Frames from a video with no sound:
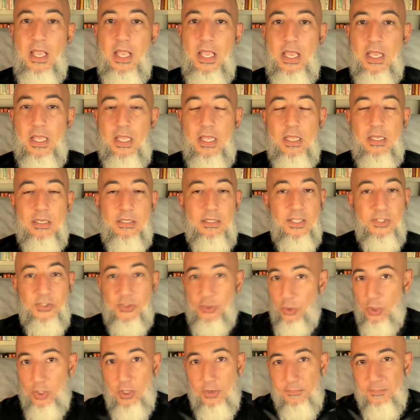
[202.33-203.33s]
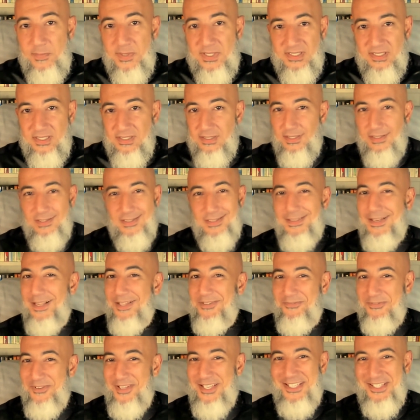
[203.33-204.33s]
The story of Barsisa did
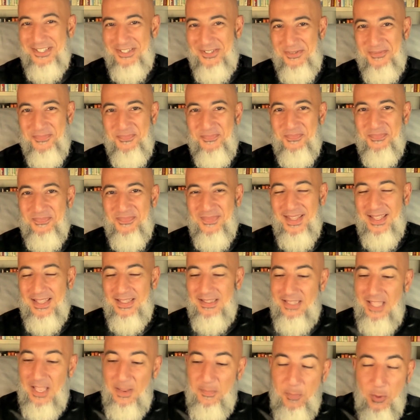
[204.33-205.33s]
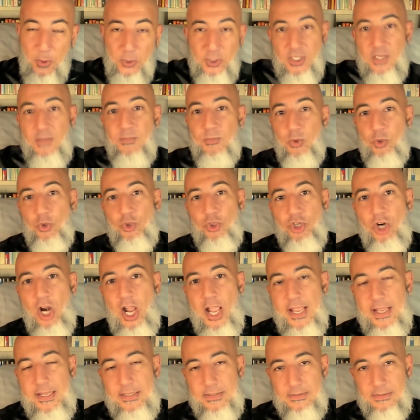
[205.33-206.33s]
not finish. They put him to
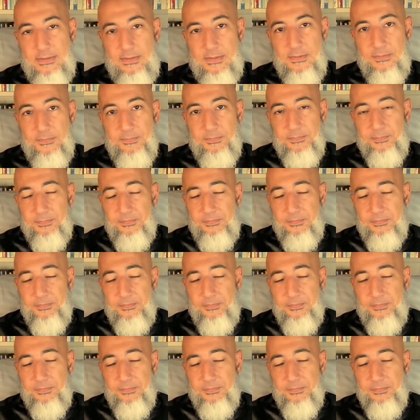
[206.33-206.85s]
trials,